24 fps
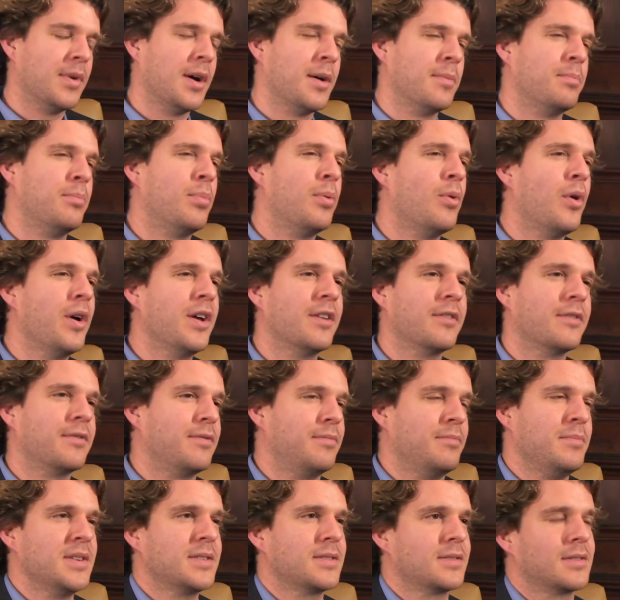
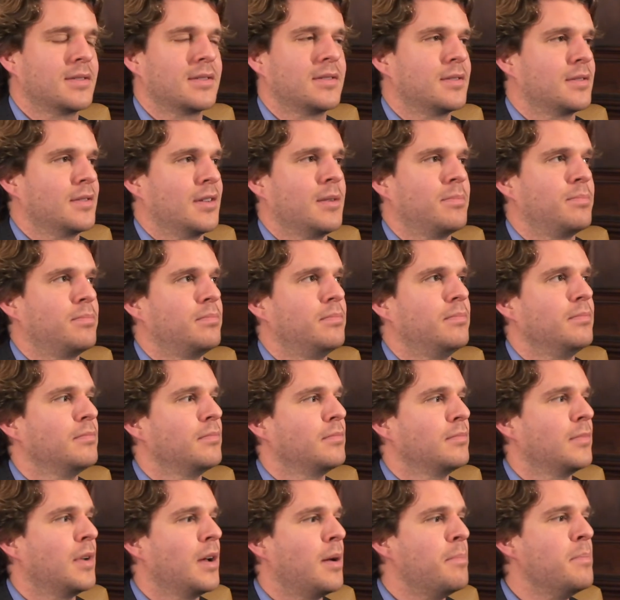
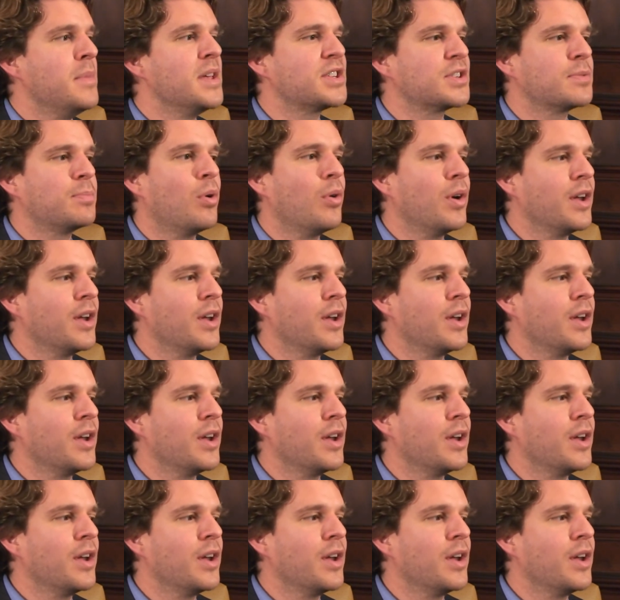a missed